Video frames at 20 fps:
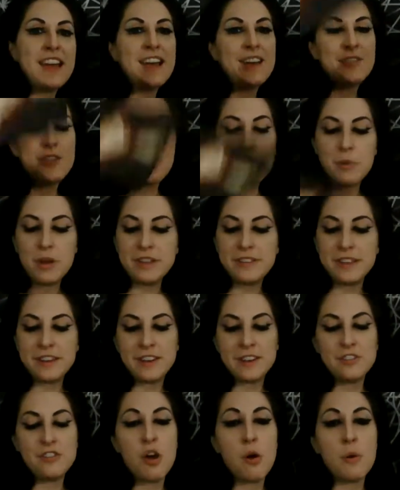that we
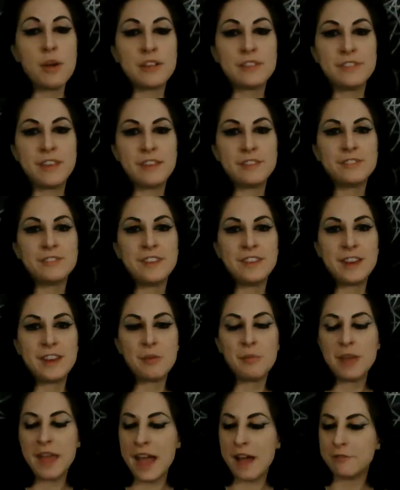didn't know existed, and
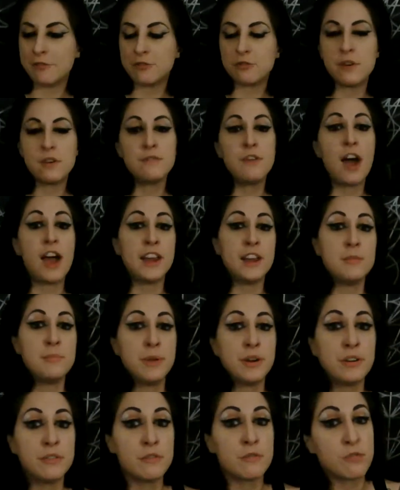we have to
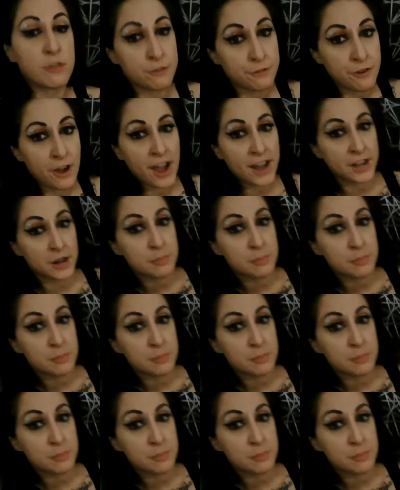refine